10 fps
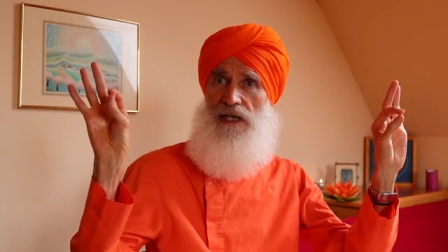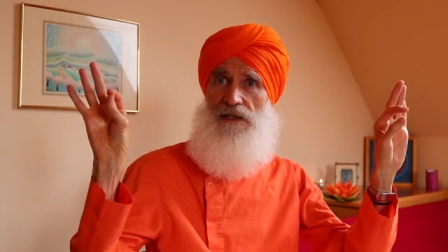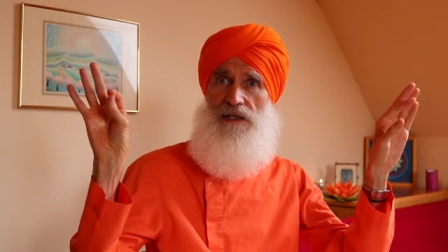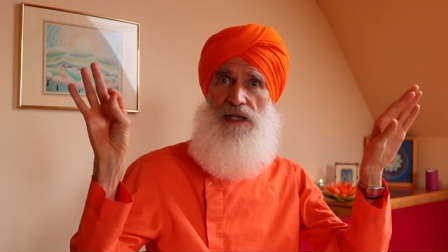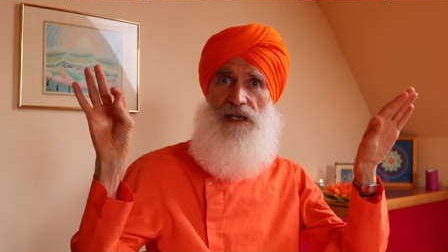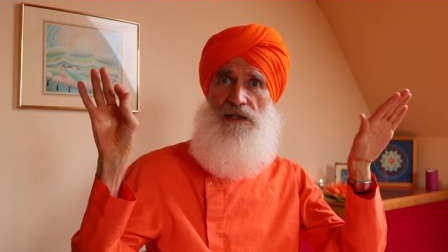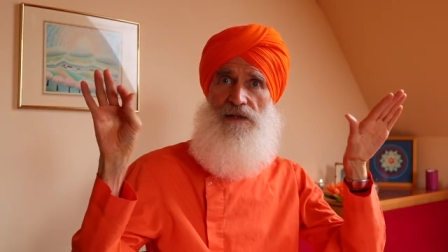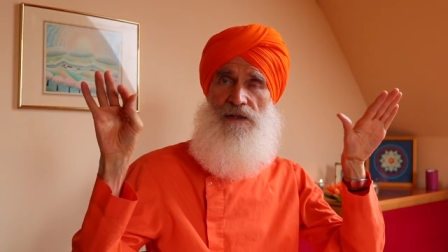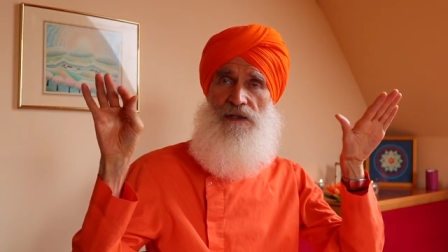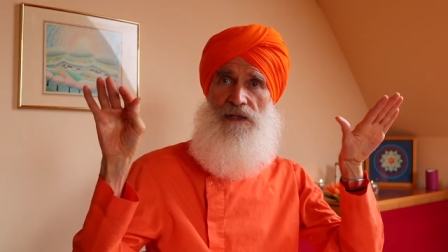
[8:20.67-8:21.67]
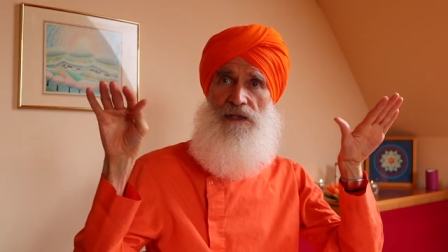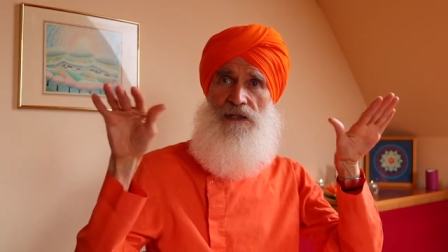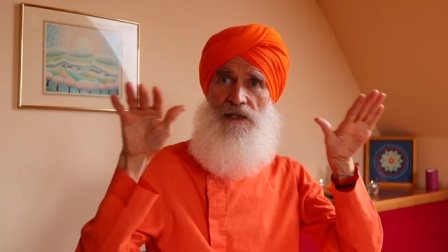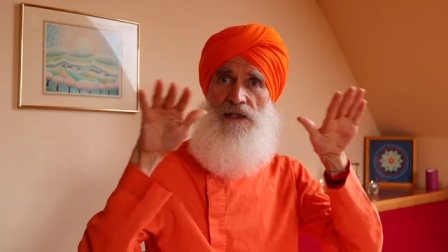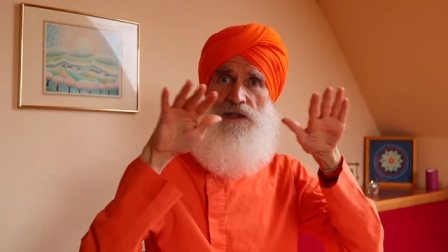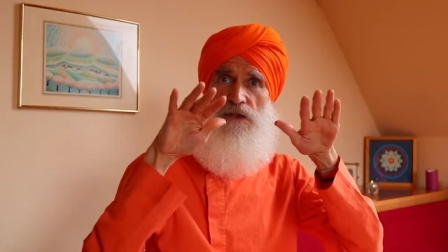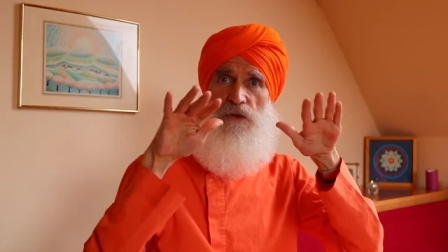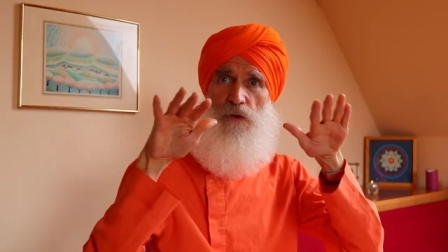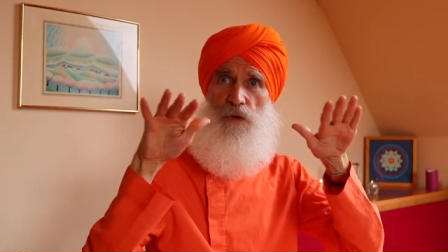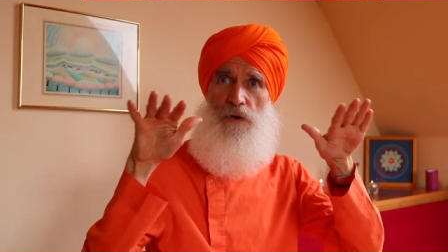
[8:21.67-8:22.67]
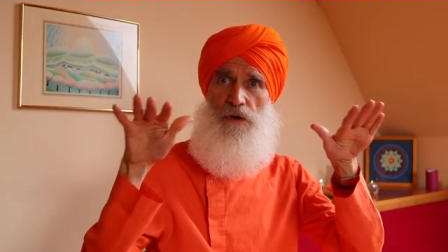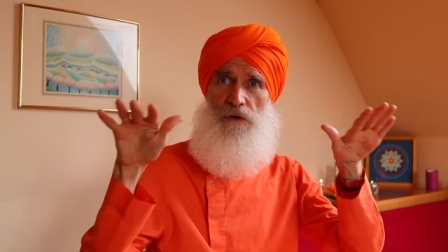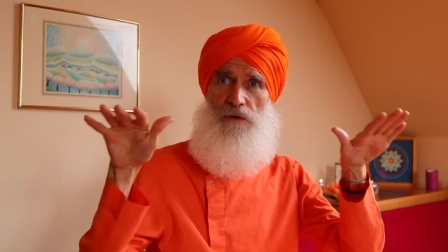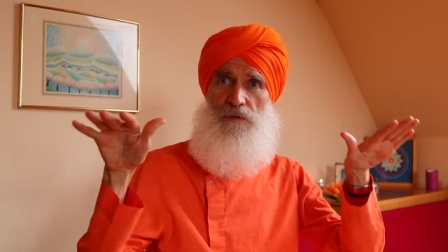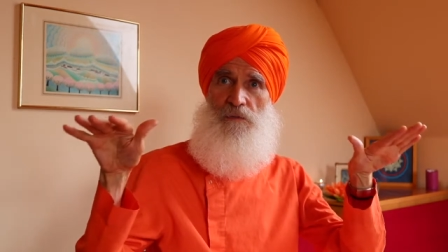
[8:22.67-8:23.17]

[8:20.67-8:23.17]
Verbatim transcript: and then your